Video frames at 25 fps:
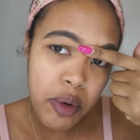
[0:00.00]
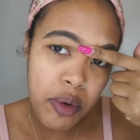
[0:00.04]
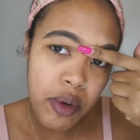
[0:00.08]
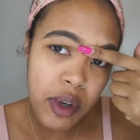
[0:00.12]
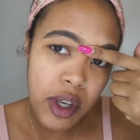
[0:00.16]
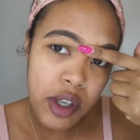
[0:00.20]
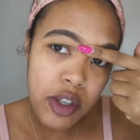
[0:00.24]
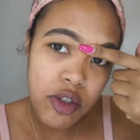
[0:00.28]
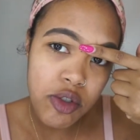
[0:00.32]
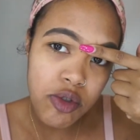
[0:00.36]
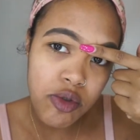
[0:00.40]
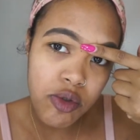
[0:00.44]

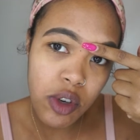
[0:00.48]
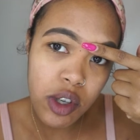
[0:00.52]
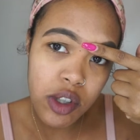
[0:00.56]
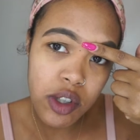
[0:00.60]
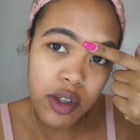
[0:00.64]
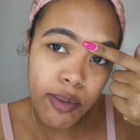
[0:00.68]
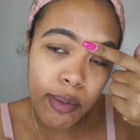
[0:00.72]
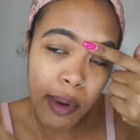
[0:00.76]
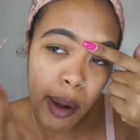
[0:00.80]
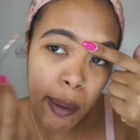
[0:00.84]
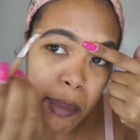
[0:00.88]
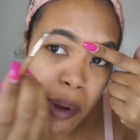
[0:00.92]
I
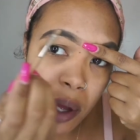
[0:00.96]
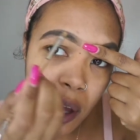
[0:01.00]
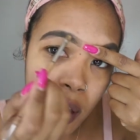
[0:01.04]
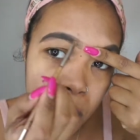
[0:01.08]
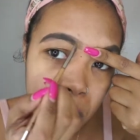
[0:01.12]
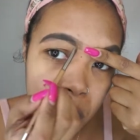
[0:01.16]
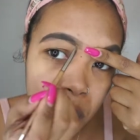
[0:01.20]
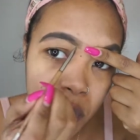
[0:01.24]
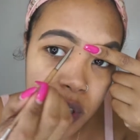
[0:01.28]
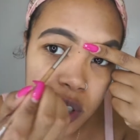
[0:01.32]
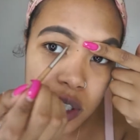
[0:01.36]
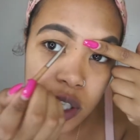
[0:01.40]
stretch my
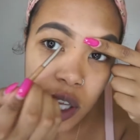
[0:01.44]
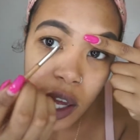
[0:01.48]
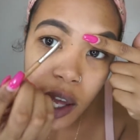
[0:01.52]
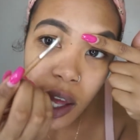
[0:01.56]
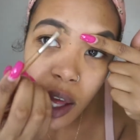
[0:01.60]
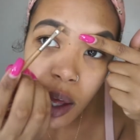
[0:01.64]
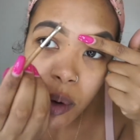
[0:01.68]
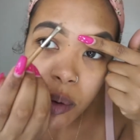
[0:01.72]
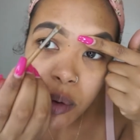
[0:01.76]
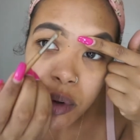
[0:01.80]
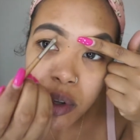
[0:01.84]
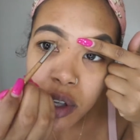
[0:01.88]
bad boys
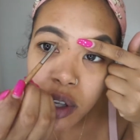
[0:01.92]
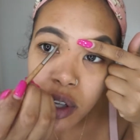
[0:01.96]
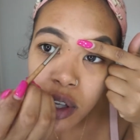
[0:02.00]
out.